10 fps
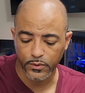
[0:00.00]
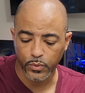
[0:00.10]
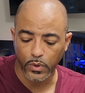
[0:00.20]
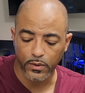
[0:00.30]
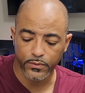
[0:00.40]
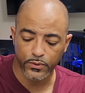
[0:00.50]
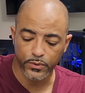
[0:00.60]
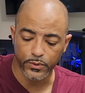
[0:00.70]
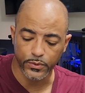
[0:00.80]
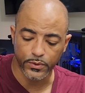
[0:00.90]
12
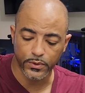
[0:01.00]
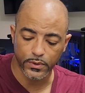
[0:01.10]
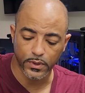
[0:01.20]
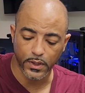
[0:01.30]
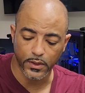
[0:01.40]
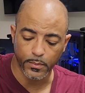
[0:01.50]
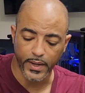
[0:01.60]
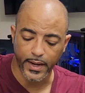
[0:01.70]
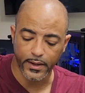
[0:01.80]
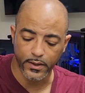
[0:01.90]
screws on the
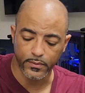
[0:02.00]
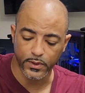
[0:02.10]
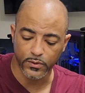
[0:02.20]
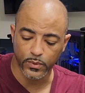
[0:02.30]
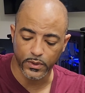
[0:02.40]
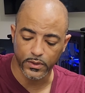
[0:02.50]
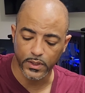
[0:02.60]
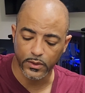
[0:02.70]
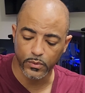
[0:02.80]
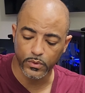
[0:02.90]
back of this one.
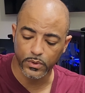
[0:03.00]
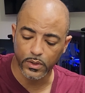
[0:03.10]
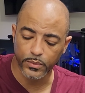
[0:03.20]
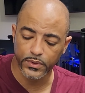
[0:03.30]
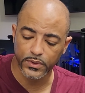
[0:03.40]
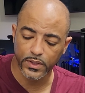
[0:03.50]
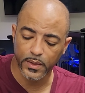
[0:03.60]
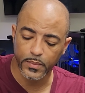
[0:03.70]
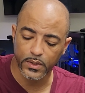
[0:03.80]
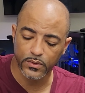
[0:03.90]
Now you won't always see
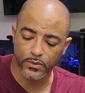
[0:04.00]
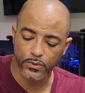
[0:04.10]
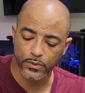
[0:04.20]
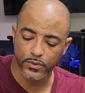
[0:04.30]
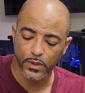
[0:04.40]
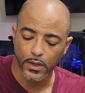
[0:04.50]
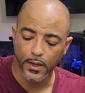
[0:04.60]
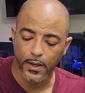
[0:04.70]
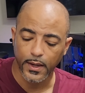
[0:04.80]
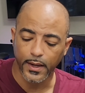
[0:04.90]
that many screws,
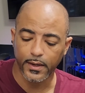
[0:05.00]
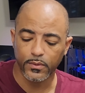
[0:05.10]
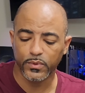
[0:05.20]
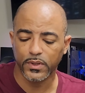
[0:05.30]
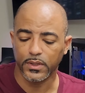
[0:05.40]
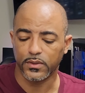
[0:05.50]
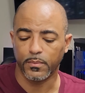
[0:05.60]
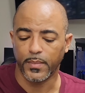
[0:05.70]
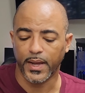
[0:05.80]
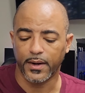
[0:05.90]
and it really
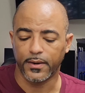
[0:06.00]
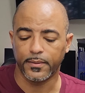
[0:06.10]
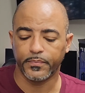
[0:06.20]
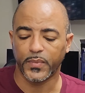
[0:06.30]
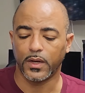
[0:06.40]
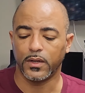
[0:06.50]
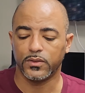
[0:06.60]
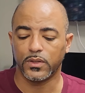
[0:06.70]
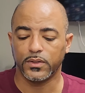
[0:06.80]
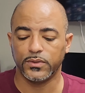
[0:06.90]
doesn't matter
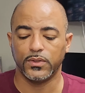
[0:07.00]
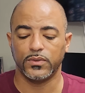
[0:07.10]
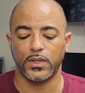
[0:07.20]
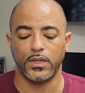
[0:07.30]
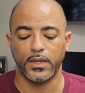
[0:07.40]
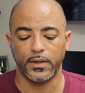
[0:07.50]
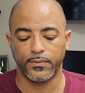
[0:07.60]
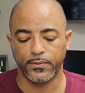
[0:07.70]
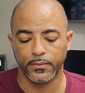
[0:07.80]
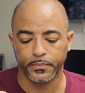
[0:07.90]
as long as there's
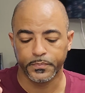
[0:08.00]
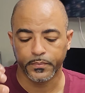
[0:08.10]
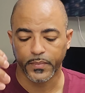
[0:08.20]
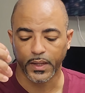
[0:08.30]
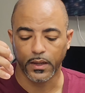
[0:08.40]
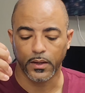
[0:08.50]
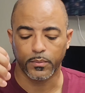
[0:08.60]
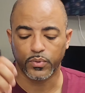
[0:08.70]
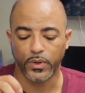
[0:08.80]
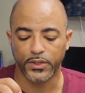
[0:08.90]
enough
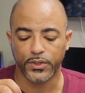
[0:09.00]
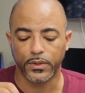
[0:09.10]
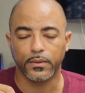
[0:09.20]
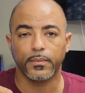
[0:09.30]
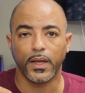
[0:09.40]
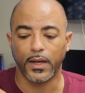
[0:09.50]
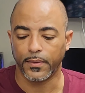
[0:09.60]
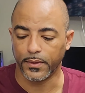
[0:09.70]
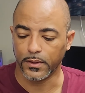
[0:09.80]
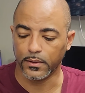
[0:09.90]
pressure
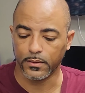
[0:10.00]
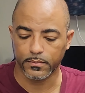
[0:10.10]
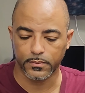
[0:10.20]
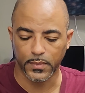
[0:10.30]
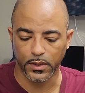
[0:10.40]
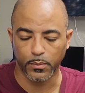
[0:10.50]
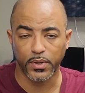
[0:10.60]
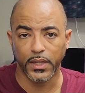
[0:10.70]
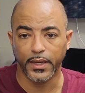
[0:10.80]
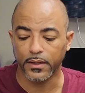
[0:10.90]
on the
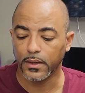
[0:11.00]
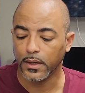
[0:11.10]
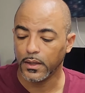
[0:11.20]
plate